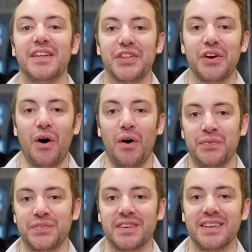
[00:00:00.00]
that are
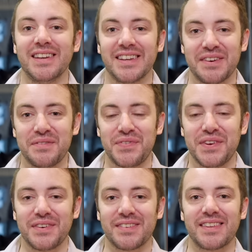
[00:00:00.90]
often
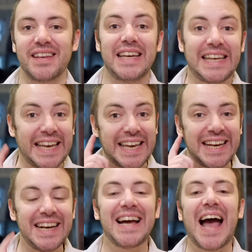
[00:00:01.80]
confused.
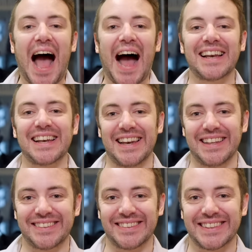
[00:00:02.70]
Hear and
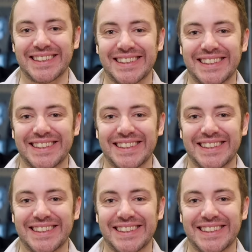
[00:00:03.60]
listen.